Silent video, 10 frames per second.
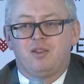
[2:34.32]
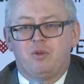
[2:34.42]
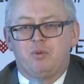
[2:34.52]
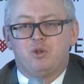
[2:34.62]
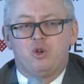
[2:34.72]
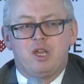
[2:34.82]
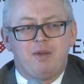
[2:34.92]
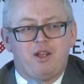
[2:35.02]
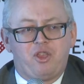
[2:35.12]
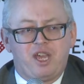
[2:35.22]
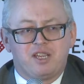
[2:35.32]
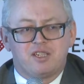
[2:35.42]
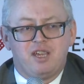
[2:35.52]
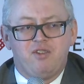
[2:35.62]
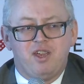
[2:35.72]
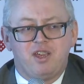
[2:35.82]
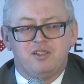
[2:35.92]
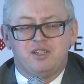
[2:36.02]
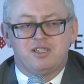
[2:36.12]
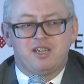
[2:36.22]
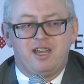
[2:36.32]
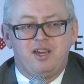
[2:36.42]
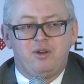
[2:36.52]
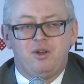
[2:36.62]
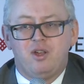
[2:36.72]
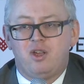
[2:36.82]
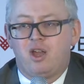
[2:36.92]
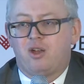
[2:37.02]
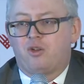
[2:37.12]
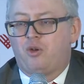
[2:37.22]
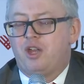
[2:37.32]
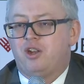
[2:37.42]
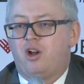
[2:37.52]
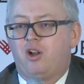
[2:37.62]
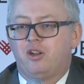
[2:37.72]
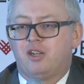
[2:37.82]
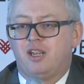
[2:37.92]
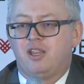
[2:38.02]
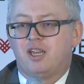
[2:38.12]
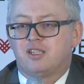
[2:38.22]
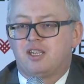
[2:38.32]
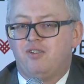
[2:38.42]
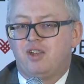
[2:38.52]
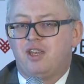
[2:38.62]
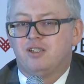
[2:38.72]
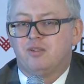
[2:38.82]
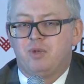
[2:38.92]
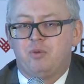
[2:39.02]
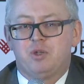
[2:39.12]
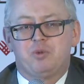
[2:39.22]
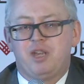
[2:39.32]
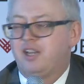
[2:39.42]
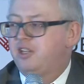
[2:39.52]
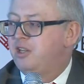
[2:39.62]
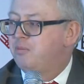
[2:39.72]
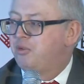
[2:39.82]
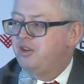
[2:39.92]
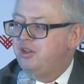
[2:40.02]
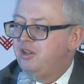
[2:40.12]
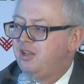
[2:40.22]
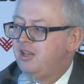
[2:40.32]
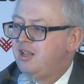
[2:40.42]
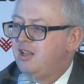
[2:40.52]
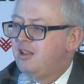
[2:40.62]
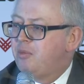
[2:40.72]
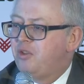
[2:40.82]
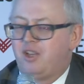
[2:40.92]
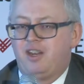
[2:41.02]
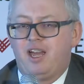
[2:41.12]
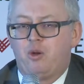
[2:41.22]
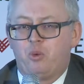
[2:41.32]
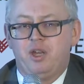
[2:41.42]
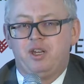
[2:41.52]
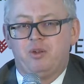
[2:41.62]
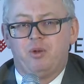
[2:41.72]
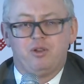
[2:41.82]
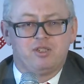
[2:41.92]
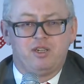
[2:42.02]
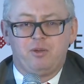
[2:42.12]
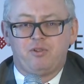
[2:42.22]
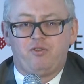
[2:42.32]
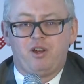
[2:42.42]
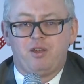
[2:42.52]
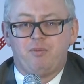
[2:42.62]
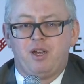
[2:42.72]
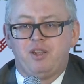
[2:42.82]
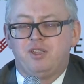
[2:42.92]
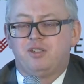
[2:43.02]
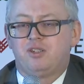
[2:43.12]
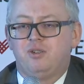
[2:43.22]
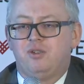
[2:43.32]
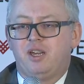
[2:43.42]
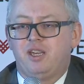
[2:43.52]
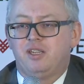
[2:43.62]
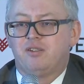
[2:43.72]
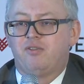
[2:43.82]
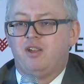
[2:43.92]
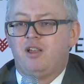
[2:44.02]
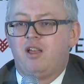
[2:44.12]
we were talking about Thanksgiving and just how great a holiday Thanksgiving is, and we wish we had it in Britain, but then how weird it was that it was followed by these 2 days of